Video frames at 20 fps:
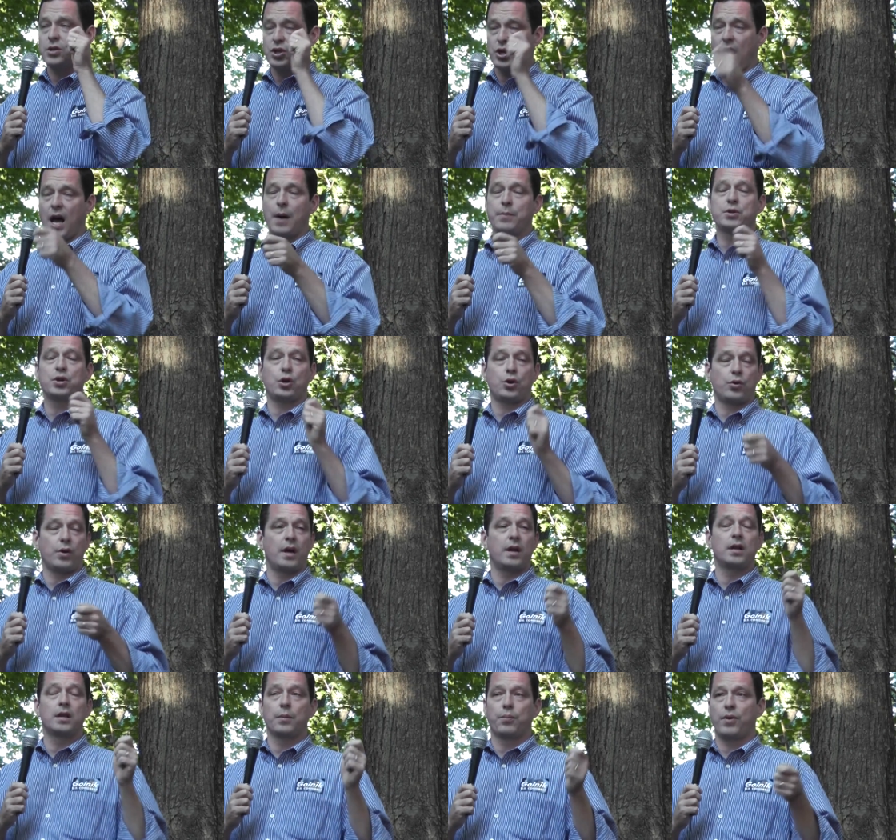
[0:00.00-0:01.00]
jobs are
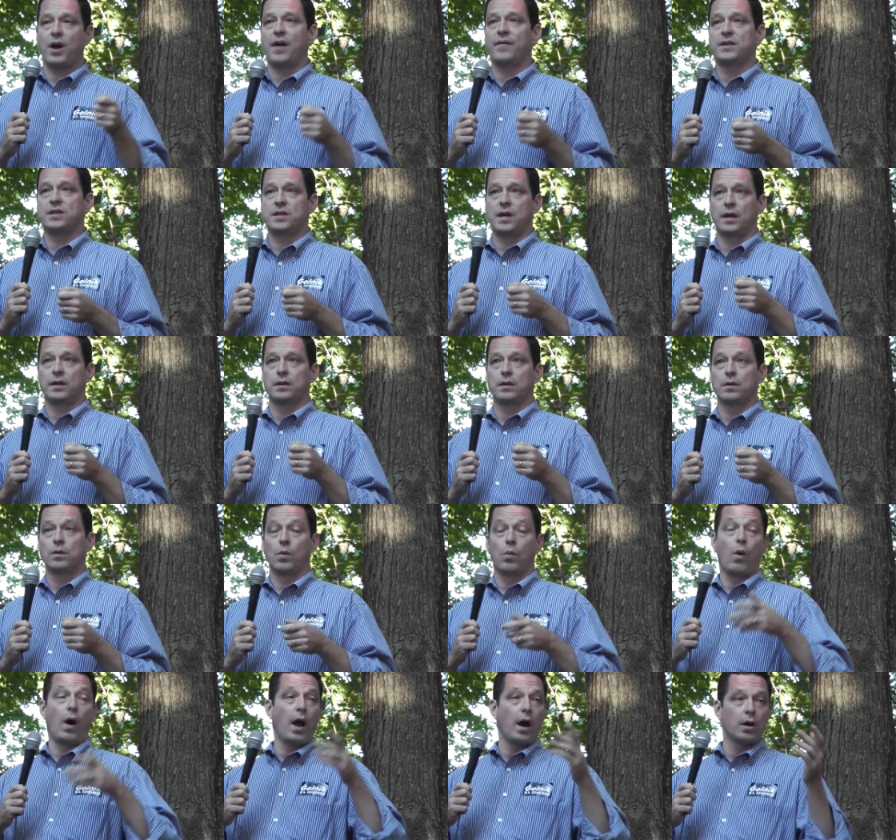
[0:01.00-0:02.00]
created in the private sector.
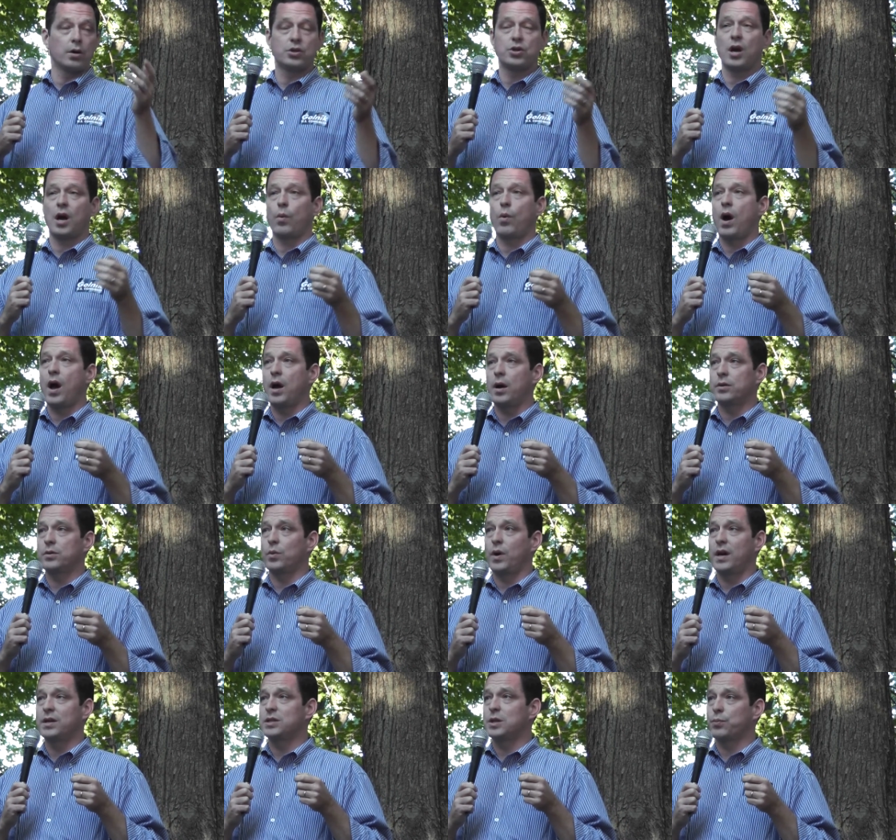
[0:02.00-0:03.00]
Why, aren't jo why, aren't,
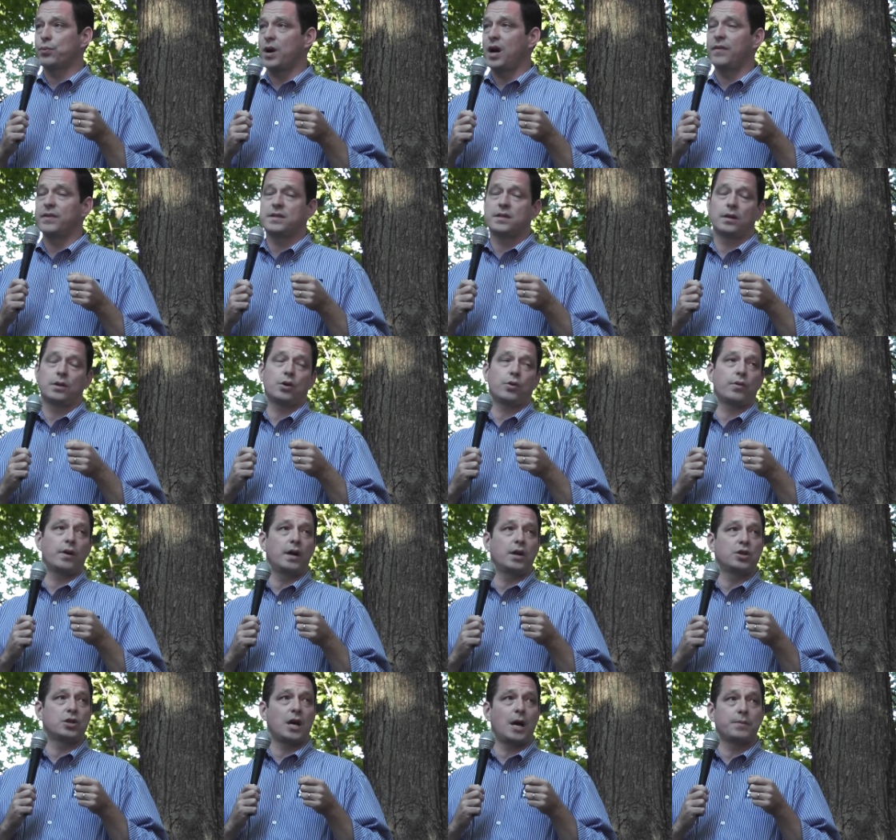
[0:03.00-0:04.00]
why isn't the private sector
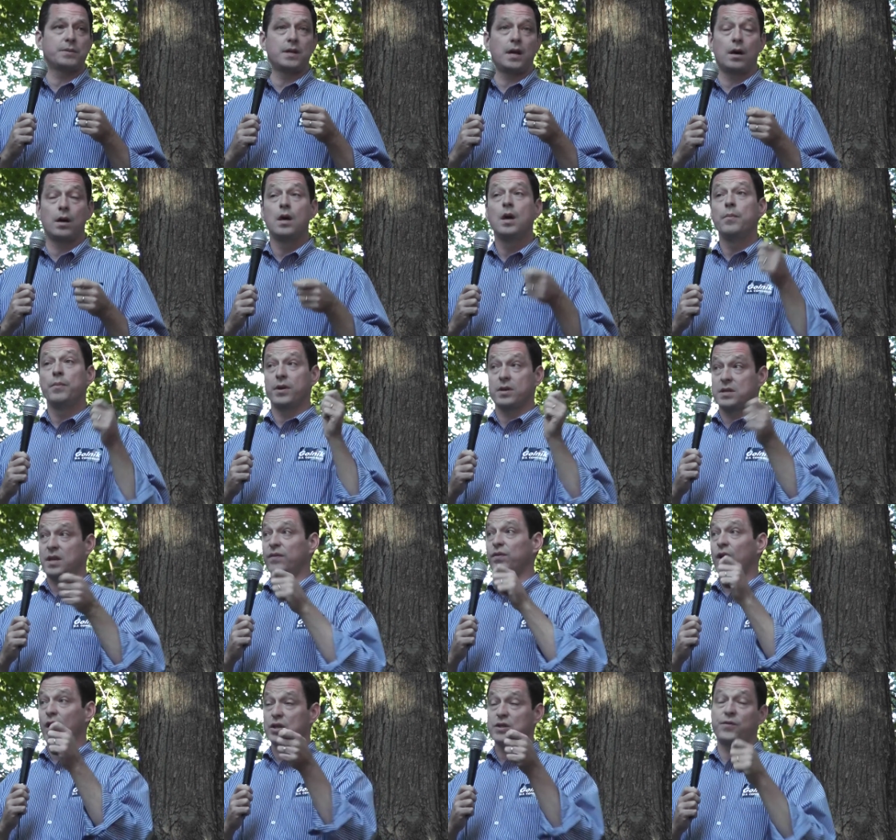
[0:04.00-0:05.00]
creating jobs now? Because
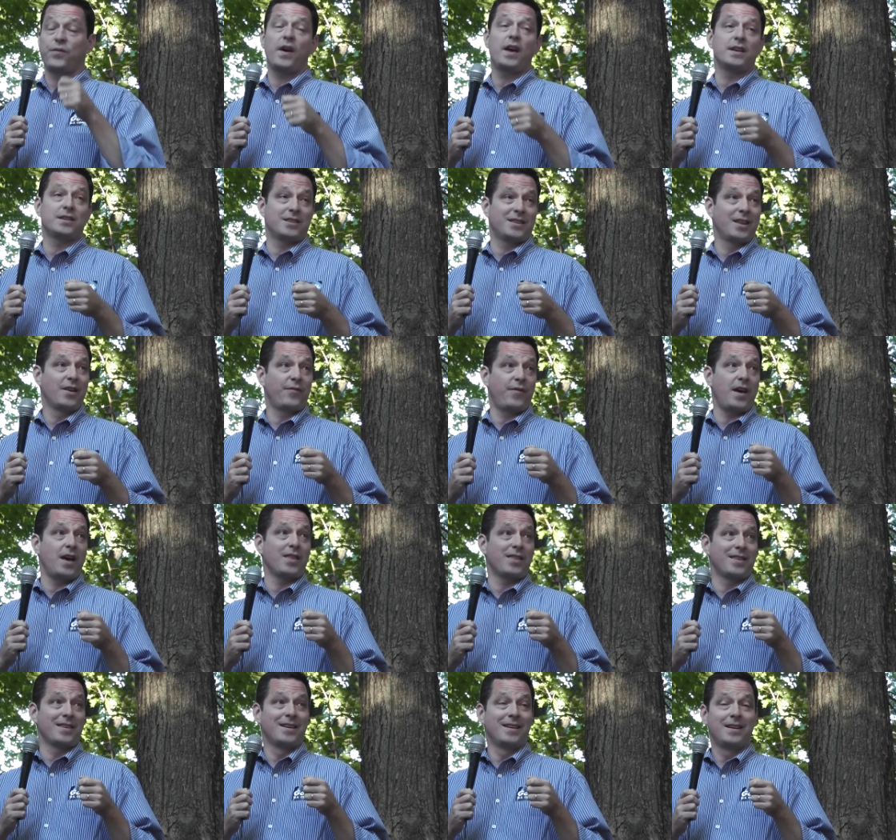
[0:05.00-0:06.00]
they've lost faith,
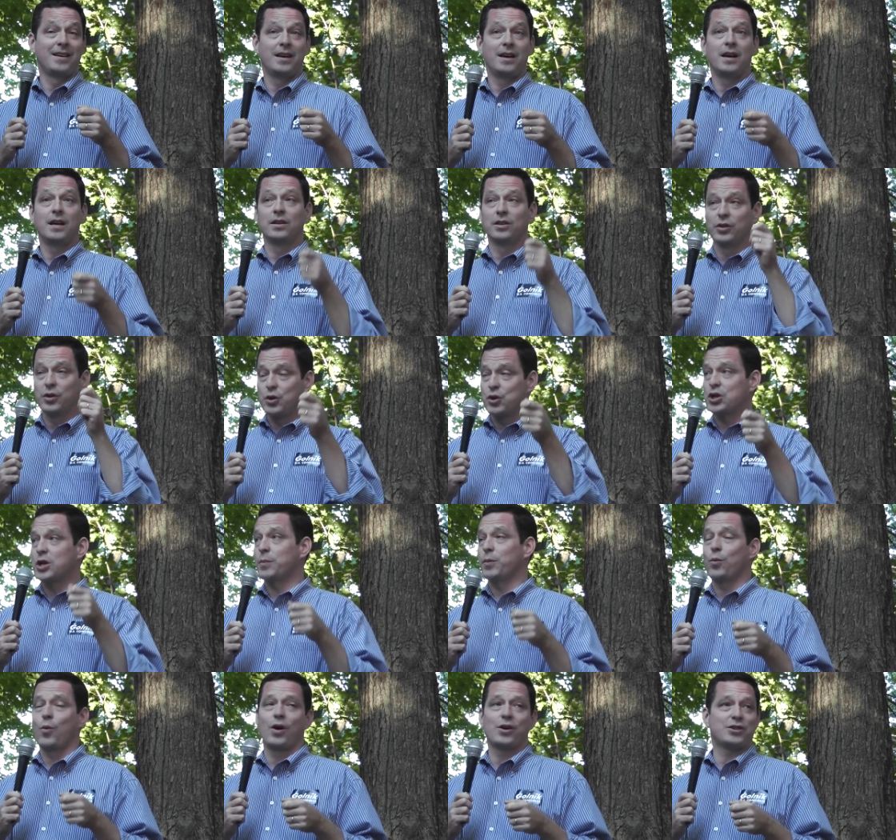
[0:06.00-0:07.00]
faith in the
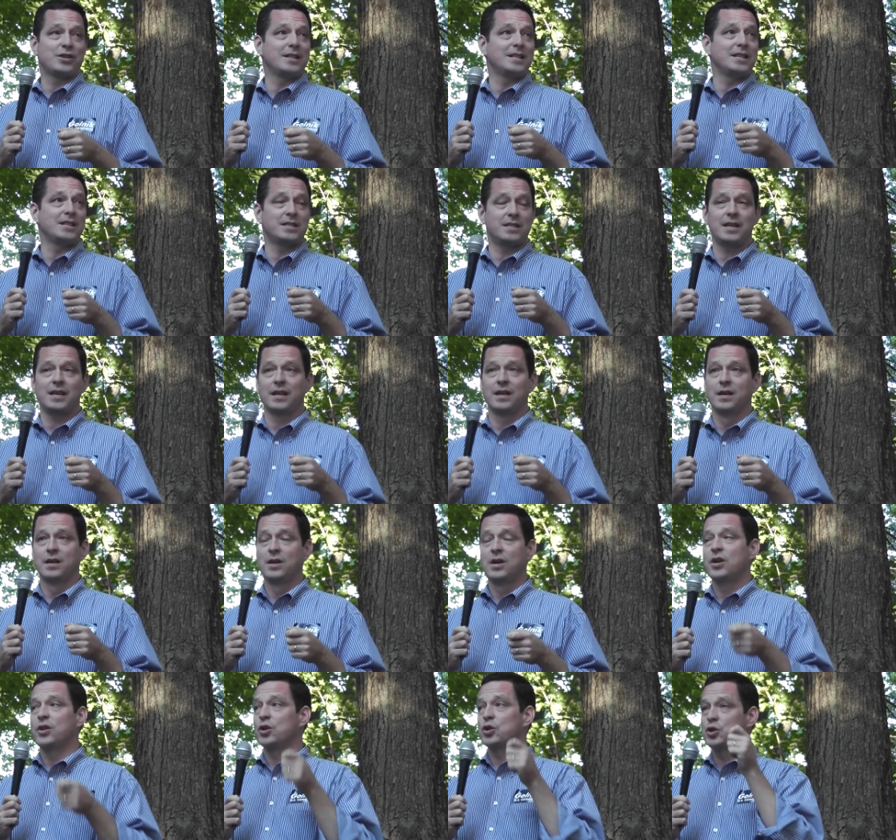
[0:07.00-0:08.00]
leadership in Washington, D C.
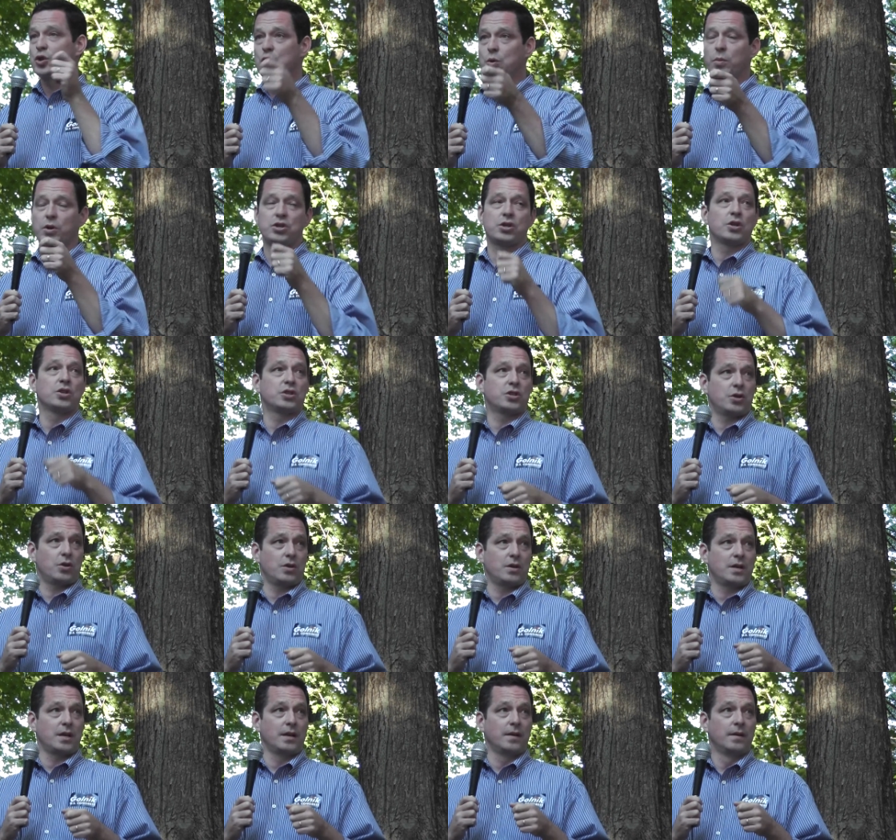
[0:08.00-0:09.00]
There's too much
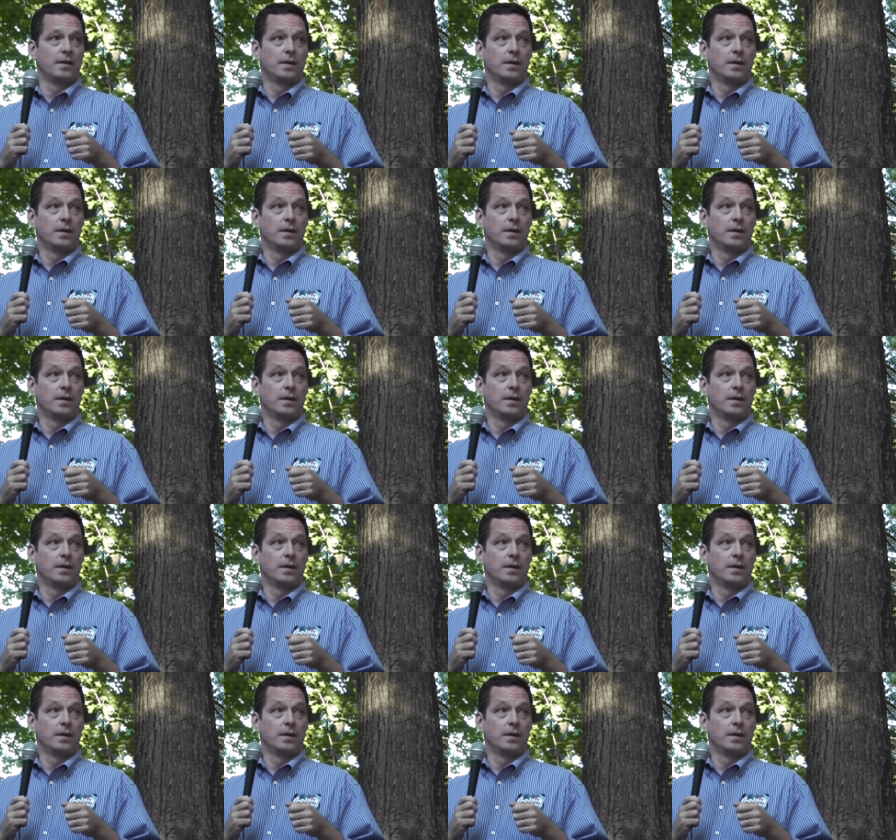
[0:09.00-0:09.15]
uncertainty.